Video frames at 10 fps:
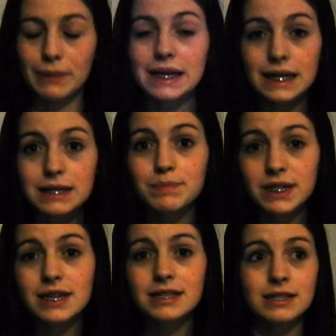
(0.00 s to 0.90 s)
But it is
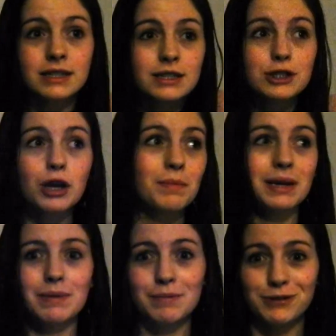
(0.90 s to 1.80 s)
because so
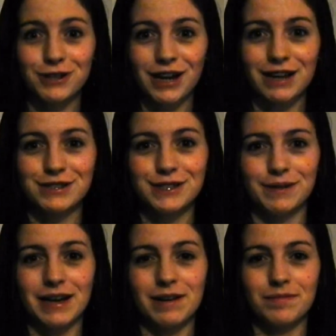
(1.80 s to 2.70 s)
many people don't know how to do
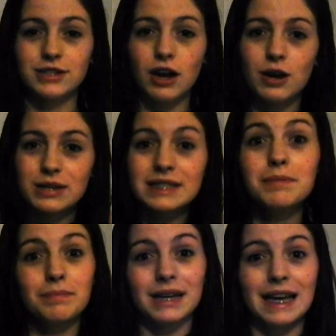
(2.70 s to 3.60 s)
it. So
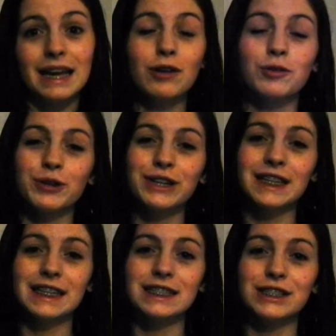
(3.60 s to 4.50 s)
simply, all you
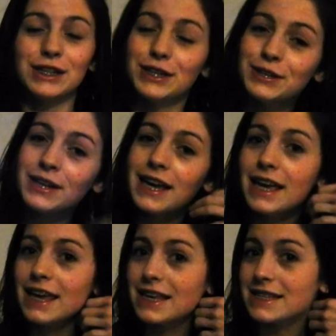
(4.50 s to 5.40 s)
need to
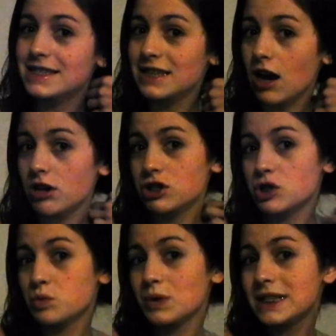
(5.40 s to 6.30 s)
do is start
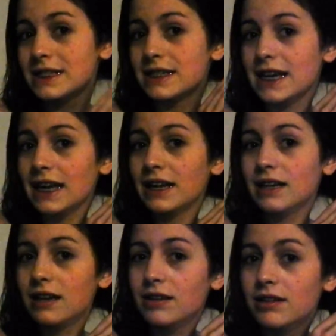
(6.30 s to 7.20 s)
twisting
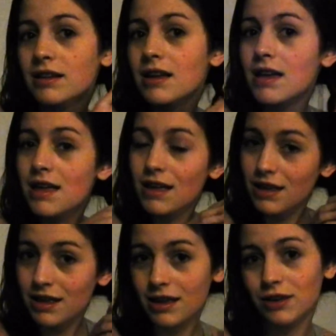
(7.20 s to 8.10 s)

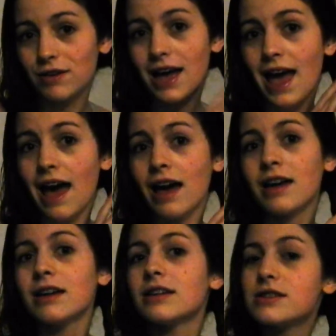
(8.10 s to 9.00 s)
your hair,
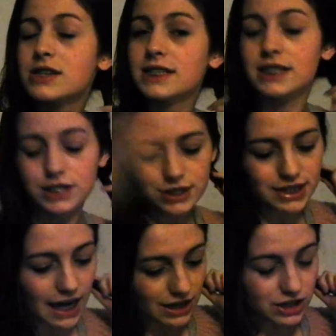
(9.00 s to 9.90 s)
just in 2
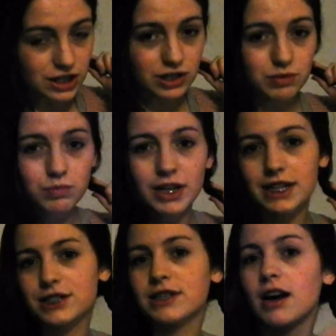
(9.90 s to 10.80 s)
sections, one
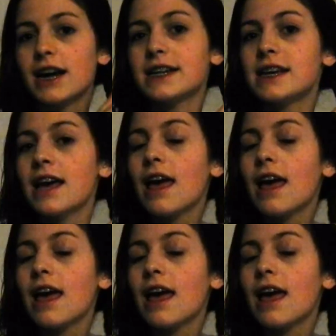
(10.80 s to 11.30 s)
each side,